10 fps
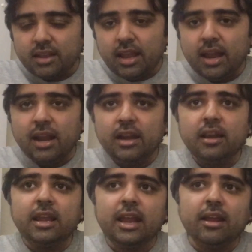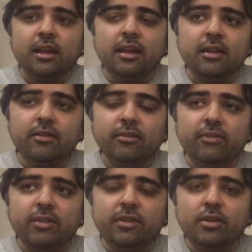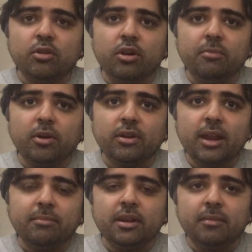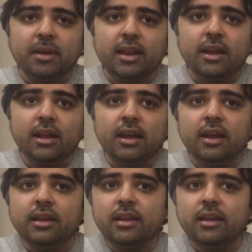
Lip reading: And when we talk about Captain America,